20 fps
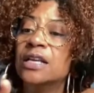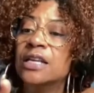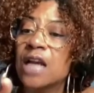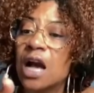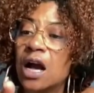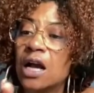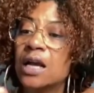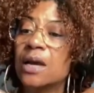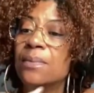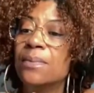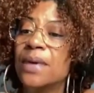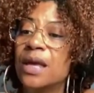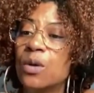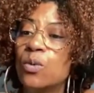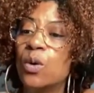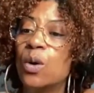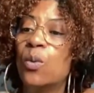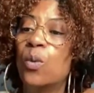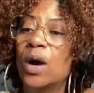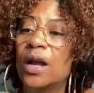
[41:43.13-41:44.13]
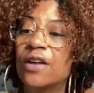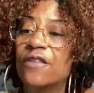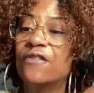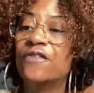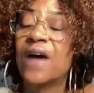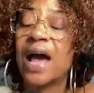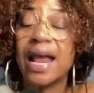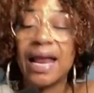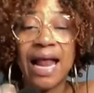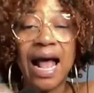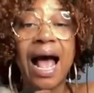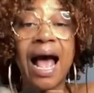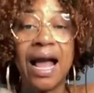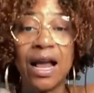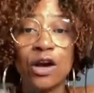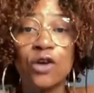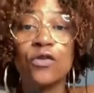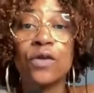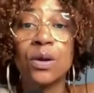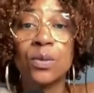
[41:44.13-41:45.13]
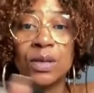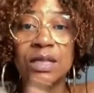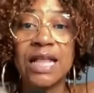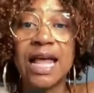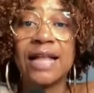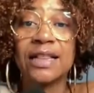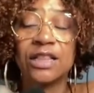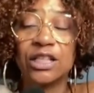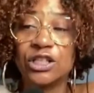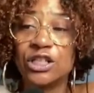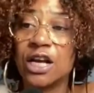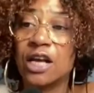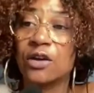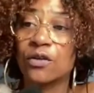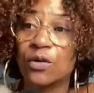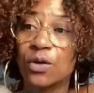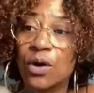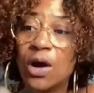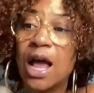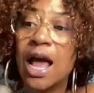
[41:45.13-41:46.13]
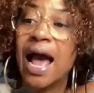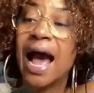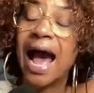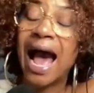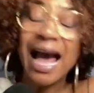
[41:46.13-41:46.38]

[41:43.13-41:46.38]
Younger me would want to fight. I agree with that, the general.